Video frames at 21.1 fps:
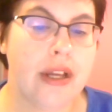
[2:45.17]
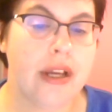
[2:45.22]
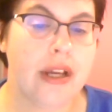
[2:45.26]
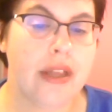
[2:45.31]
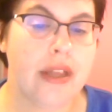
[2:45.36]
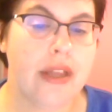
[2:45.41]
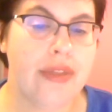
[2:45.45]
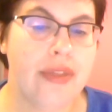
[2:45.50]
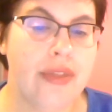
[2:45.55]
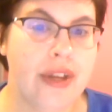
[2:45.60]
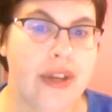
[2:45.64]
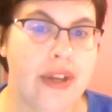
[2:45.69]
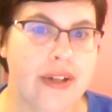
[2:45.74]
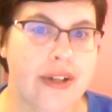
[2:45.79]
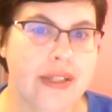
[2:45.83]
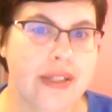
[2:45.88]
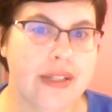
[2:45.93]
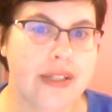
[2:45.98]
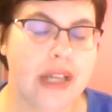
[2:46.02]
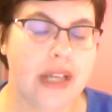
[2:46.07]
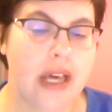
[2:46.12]
there's
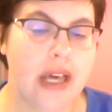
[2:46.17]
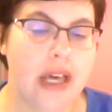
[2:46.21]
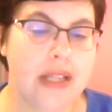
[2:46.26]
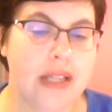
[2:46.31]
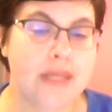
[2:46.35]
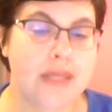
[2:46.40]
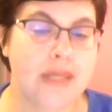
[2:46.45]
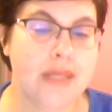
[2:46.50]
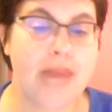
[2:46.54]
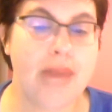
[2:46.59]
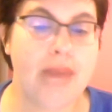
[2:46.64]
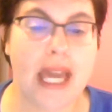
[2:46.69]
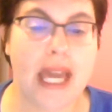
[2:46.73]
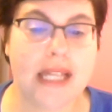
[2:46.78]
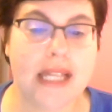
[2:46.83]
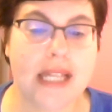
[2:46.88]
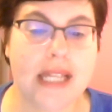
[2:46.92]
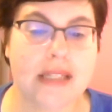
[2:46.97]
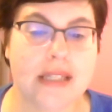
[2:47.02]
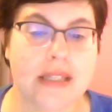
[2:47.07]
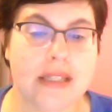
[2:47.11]
a
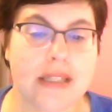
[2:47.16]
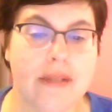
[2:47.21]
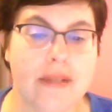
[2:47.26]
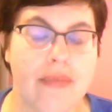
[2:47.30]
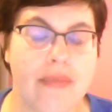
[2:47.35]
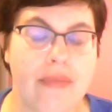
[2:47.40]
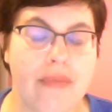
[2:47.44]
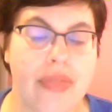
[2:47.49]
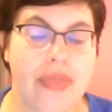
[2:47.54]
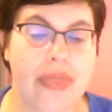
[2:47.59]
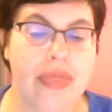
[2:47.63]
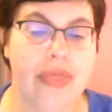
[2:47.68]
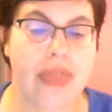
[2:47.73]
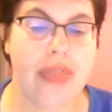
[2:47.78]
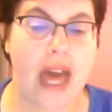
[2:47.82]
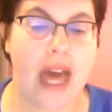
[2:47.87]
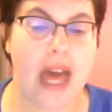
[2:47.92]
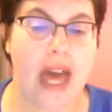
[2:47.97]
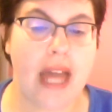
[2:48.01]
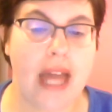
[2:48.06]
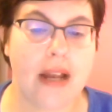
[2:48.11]
space
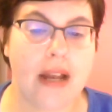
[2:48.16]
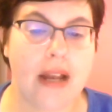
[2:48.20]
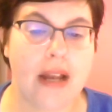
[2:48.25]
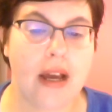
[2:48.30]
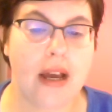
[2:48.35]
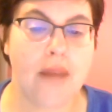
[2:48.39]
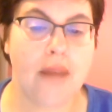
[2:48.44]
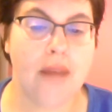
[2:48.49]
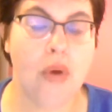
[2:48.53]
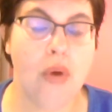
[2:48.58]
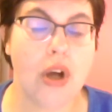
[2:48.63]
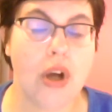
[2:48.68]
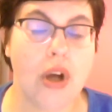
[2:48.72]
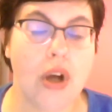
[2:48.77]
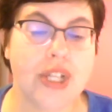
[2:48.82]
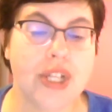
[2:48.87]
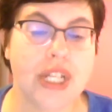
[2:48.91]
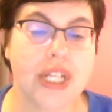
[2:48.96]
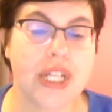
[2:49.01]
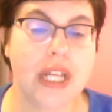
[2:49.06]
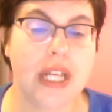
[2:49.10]
that a
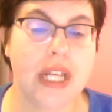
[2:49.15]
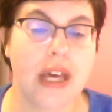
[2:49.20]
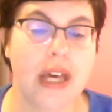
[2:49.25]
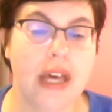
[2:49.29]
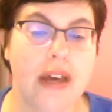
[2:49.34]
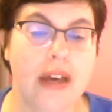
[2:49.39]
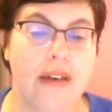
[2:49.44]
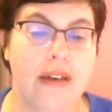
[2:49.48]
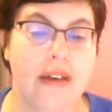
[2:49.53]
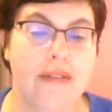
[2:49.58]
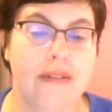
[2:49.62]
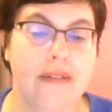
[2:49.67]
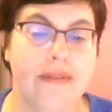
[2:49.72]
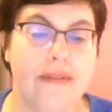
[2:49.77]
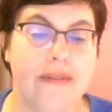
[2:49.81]
portion of